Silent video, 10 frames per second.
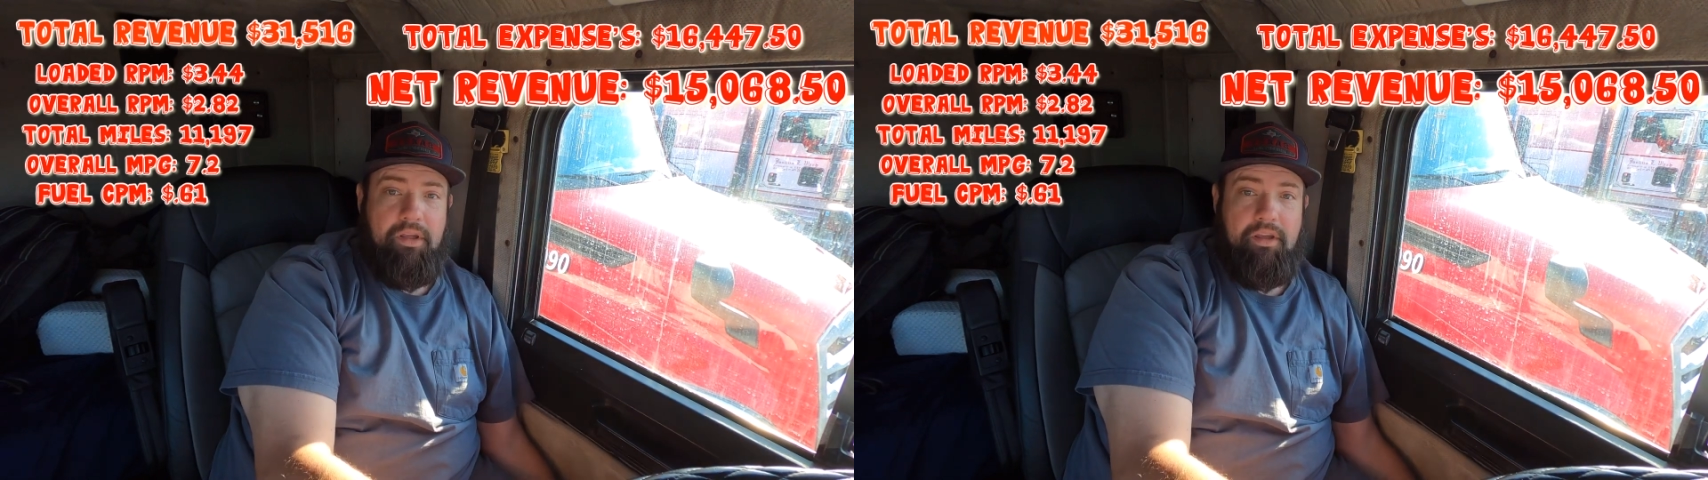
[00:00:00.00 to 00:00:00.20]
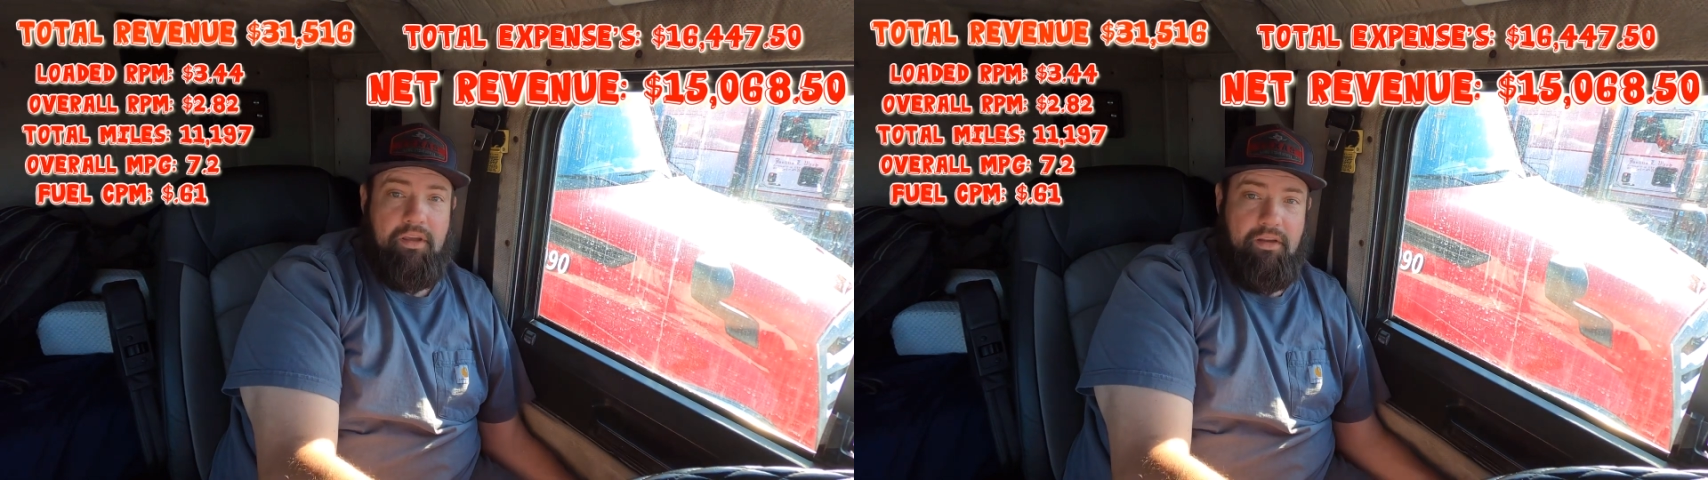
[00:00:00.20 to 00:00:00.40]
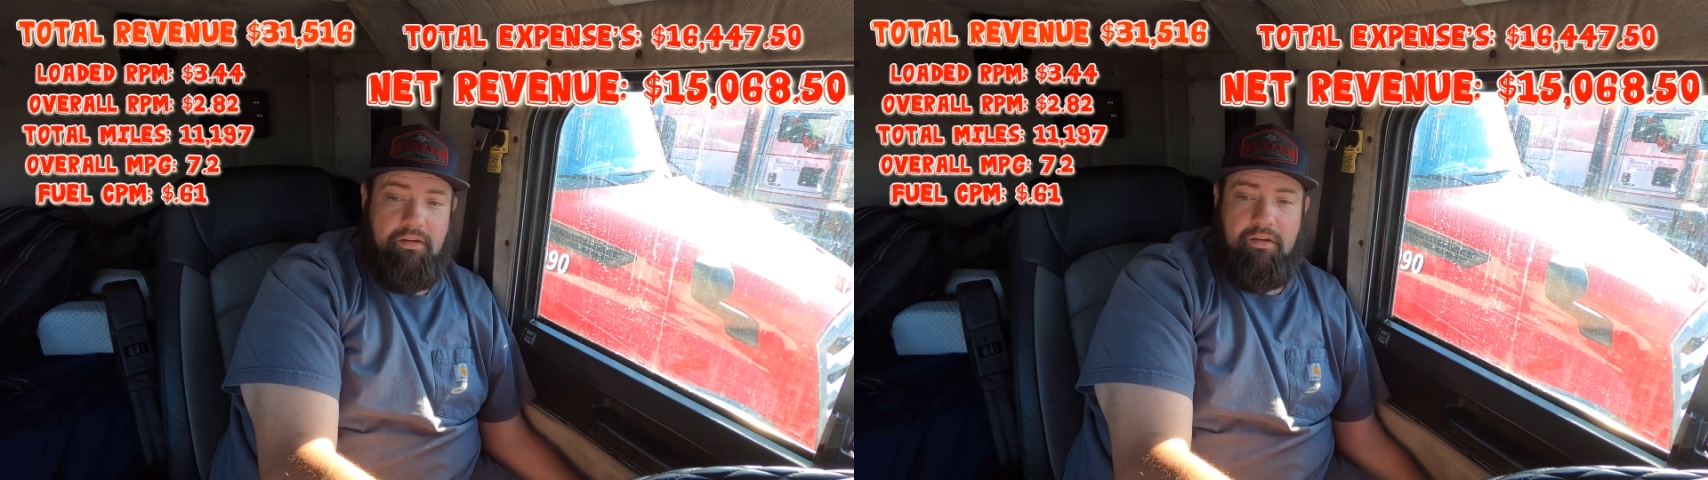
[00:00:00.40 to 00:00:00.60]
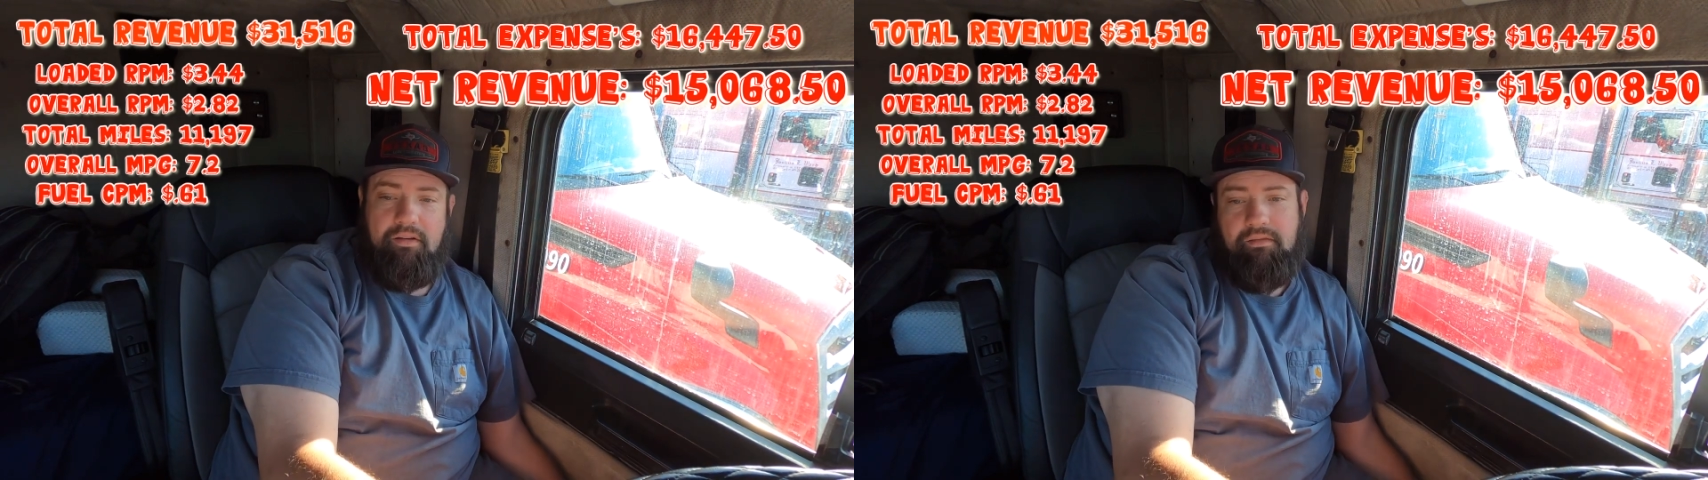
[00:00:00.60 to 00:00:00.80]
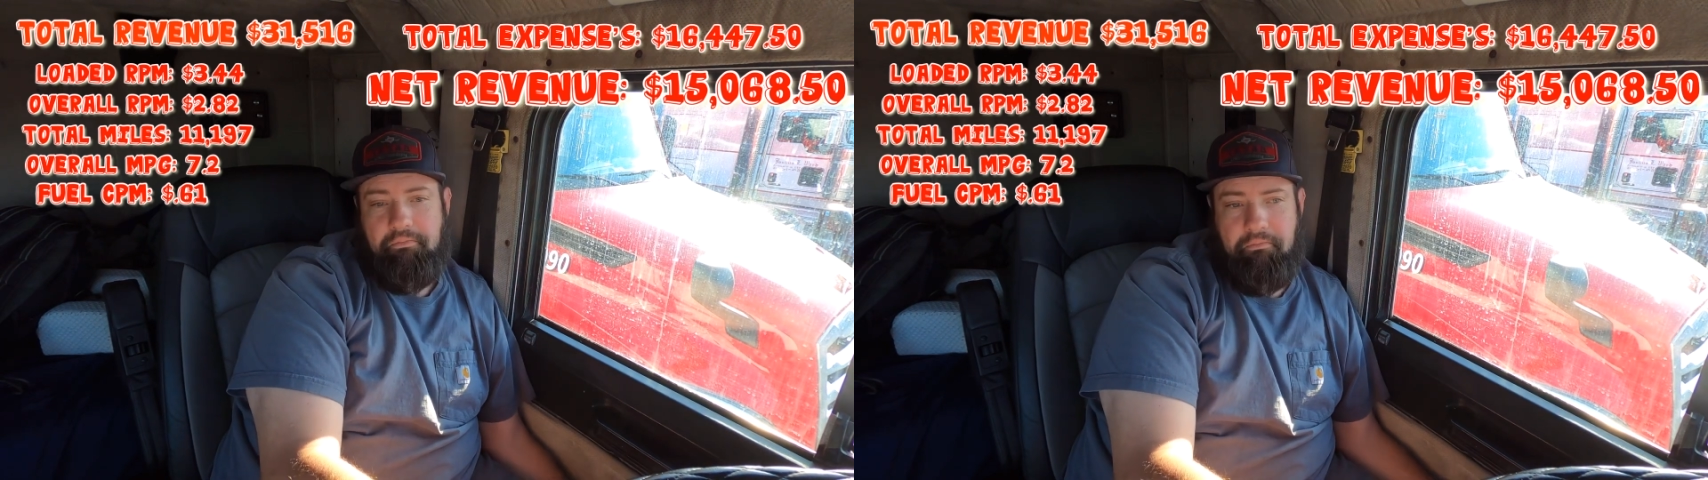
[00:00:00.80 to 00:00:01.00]
good
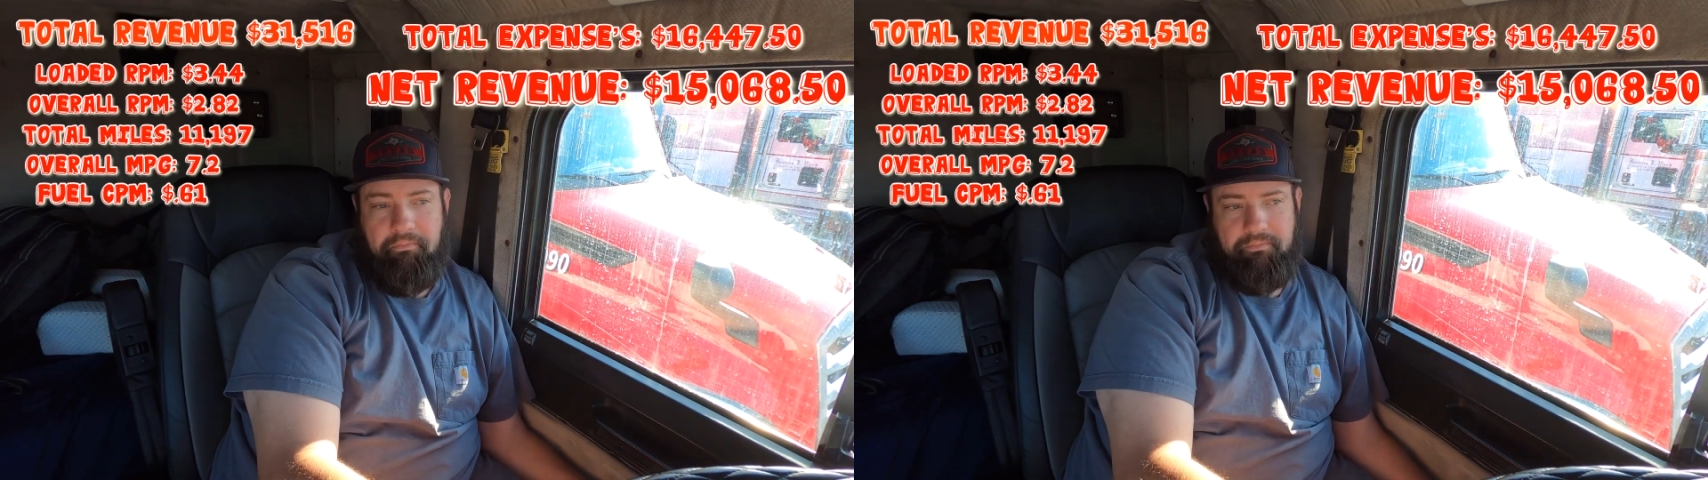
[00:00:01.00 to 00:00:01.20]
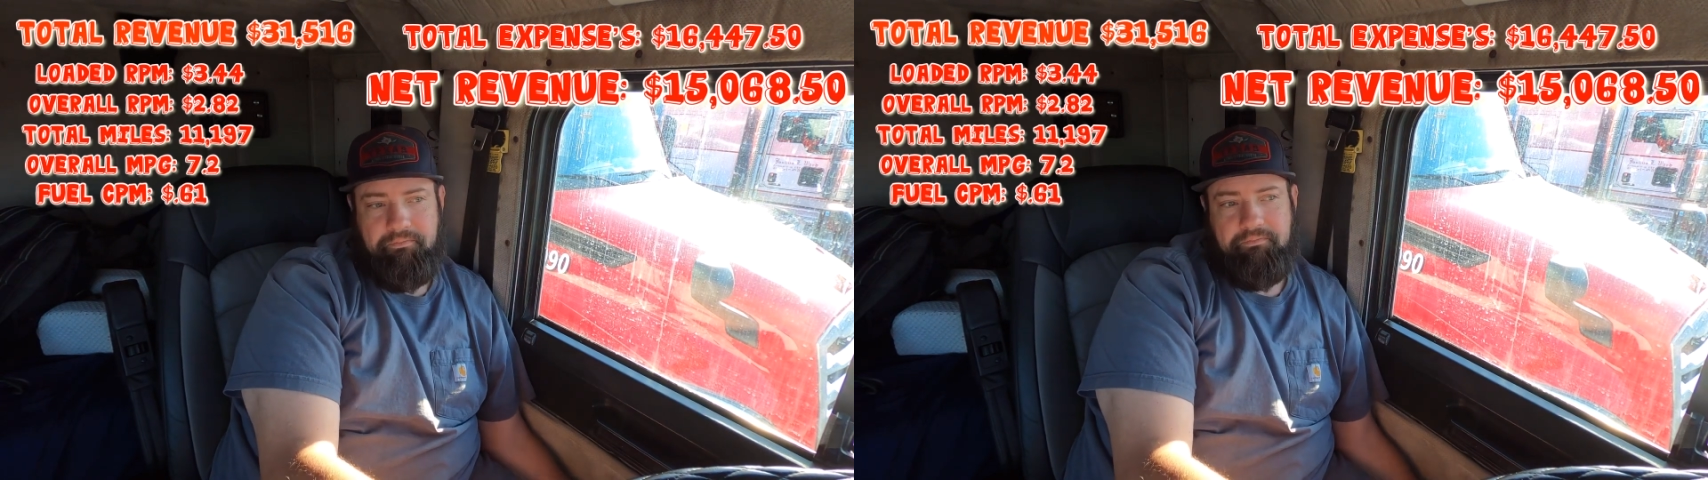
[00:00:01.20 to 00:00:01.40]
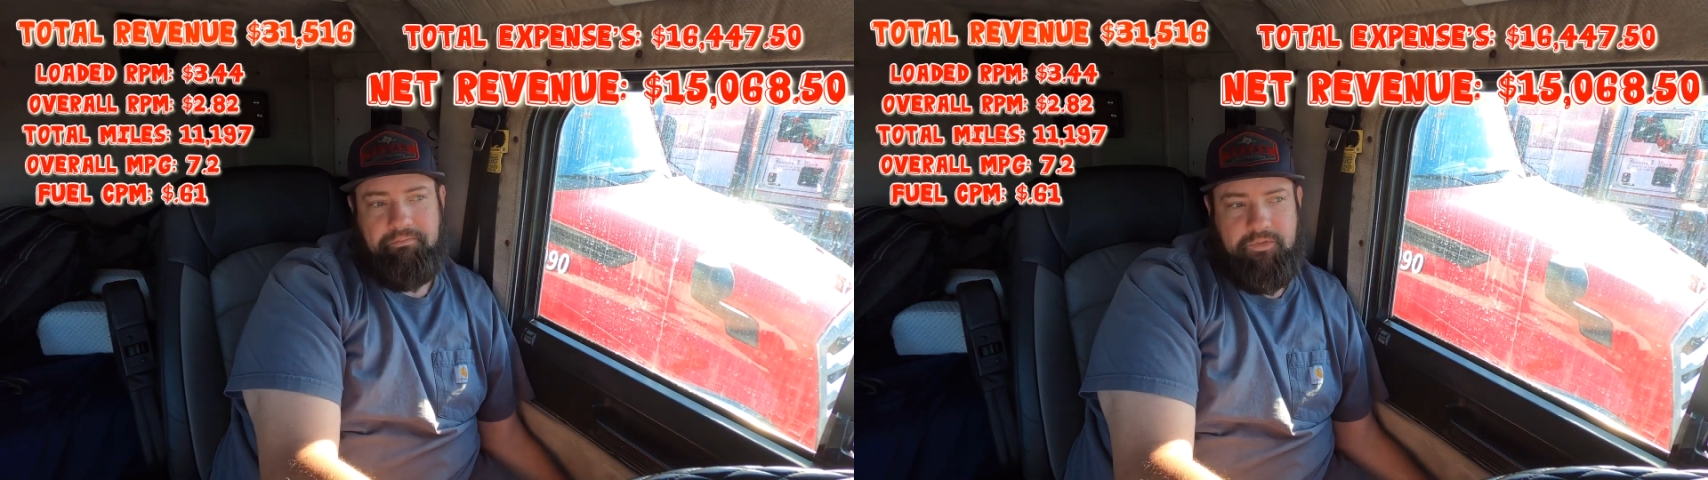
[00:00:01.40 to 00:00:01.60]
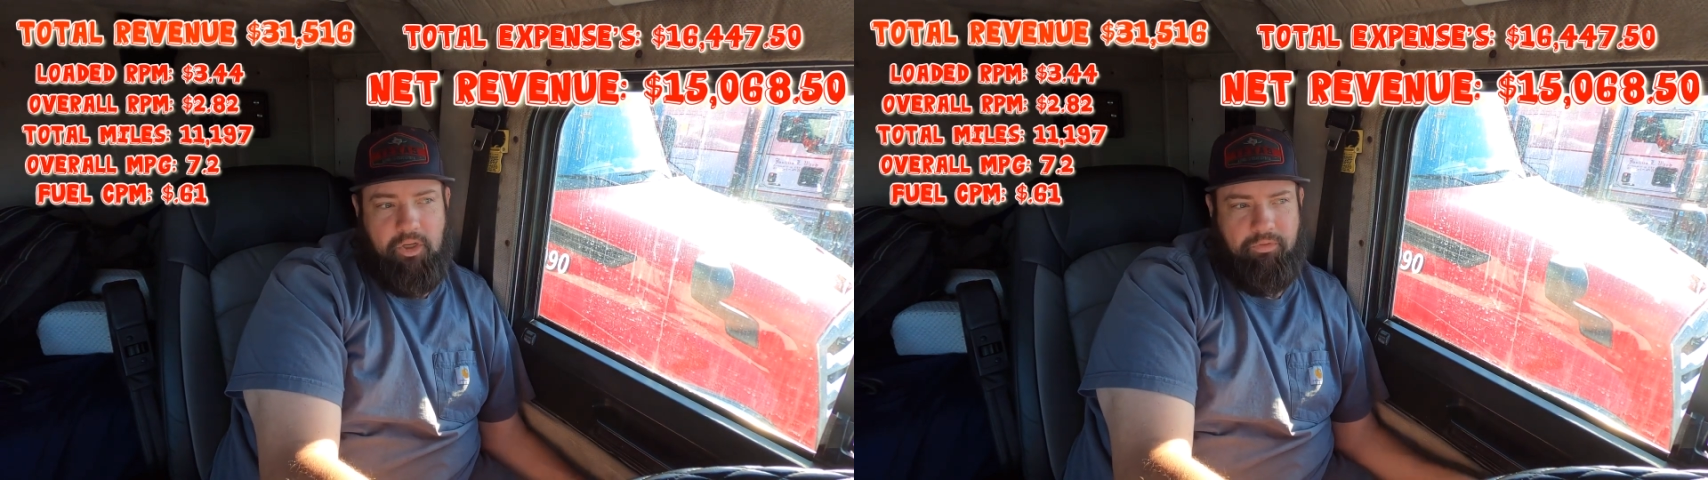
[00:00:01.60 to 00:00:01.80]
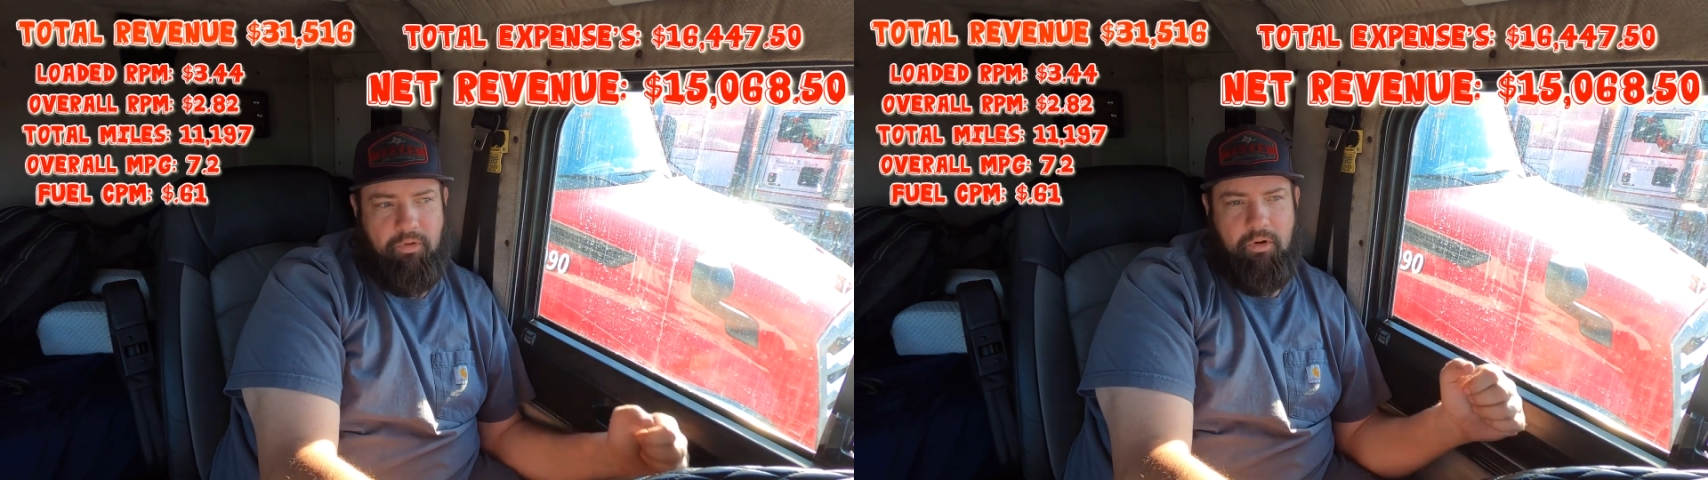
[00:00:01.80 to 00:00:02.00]

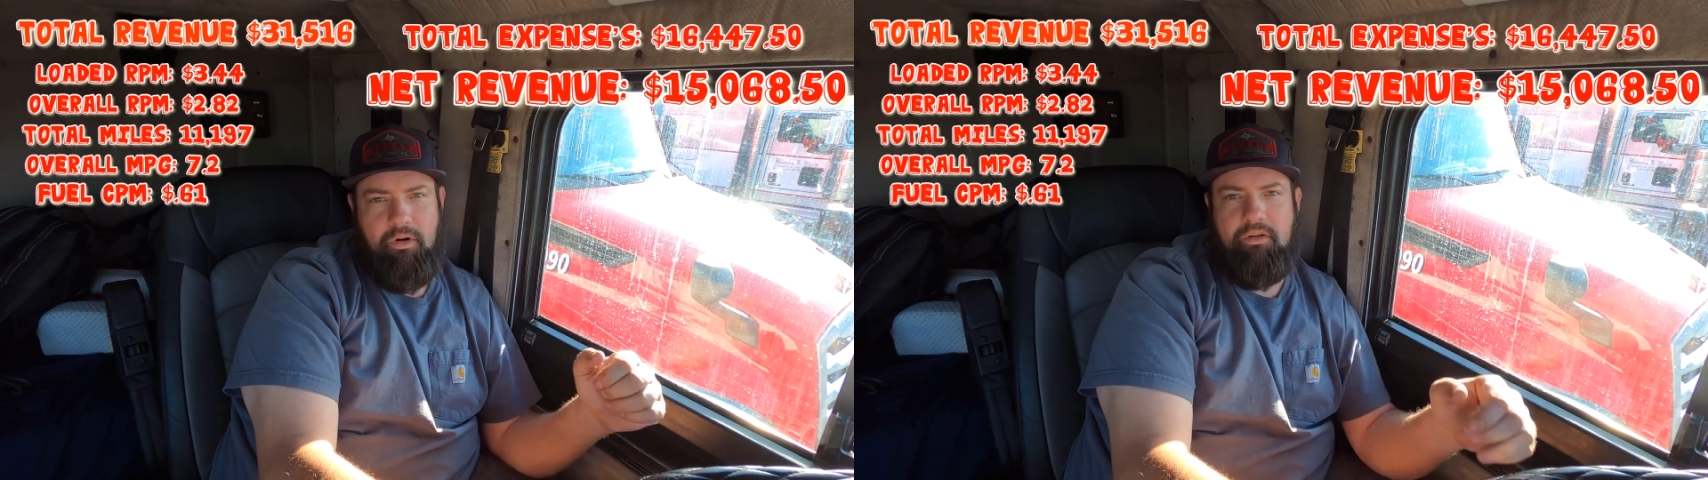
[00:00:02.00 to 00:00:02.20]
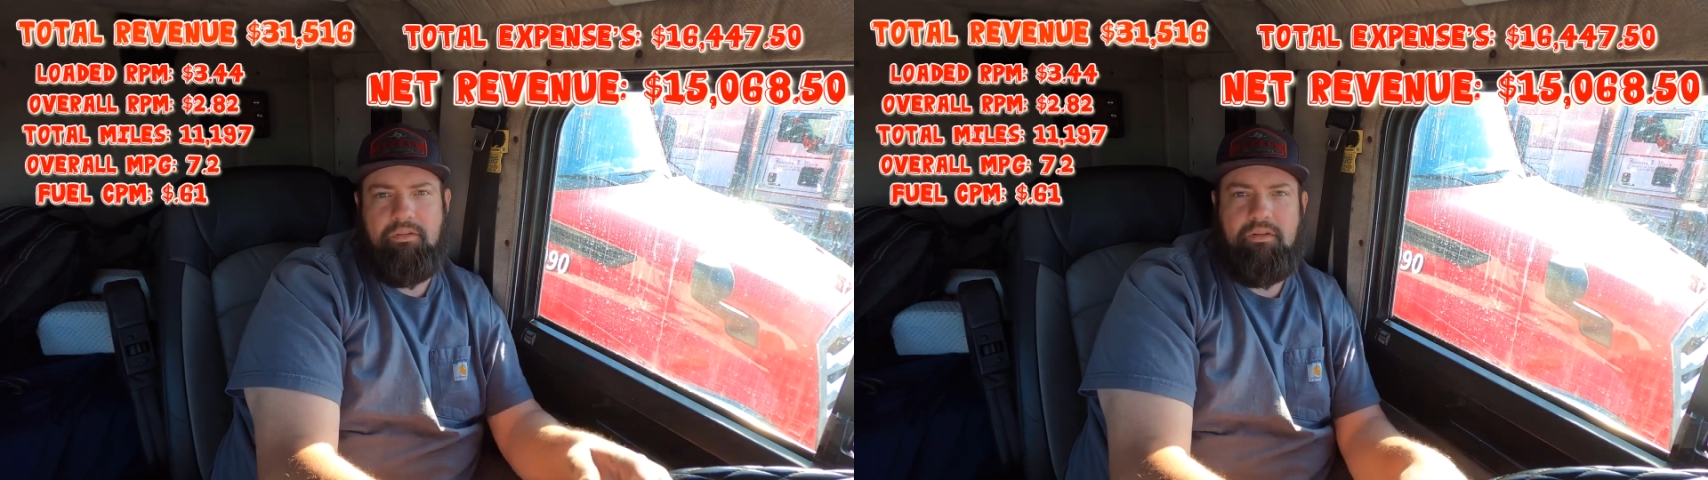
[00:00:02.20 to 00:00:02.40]
so far.